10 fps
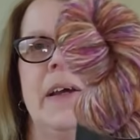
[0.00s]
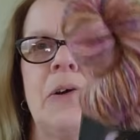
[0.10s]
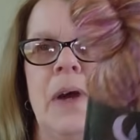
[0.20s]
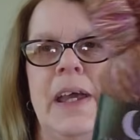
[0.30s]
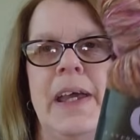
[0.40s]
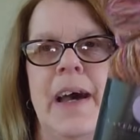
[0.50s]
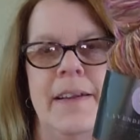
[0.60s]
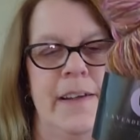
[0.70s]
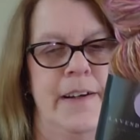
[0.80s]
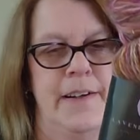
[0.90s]
a great
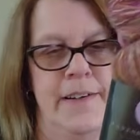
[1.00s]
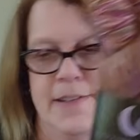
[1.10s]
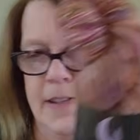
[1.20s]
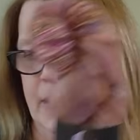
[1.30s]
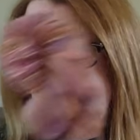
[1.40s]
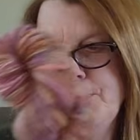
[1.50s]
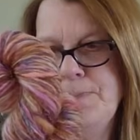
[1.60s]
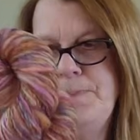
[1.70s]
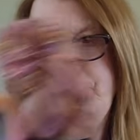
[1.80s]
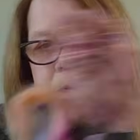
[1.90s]
color. So
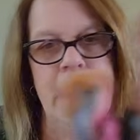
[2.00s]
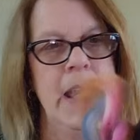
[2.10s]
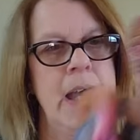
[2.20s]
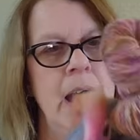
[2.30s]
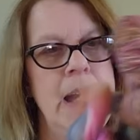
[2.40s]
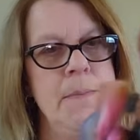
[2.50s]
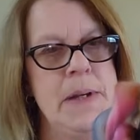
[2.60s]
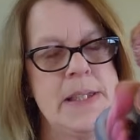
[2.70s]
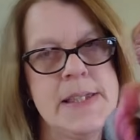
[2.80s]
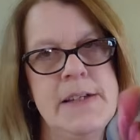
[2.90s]
I
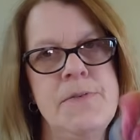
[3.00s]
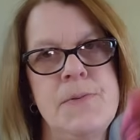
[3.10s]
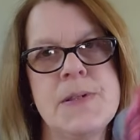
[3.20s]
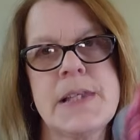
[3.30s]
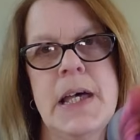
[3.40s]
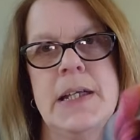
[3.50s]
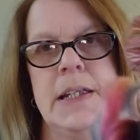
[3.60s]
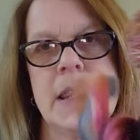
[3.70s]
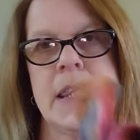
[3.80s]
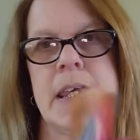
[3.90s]
myself was kind
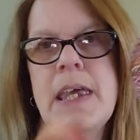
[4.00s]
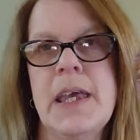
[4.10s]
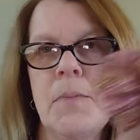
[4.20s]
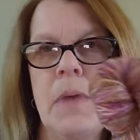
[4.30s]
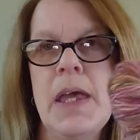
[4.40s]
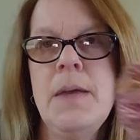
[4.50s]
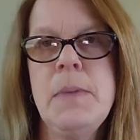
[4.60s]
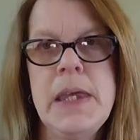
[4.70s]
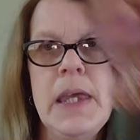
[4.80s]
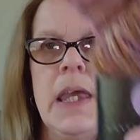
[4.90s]
of thinking
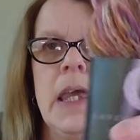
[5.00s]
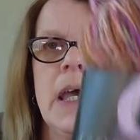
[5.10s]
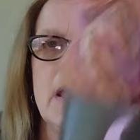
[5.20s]
maybe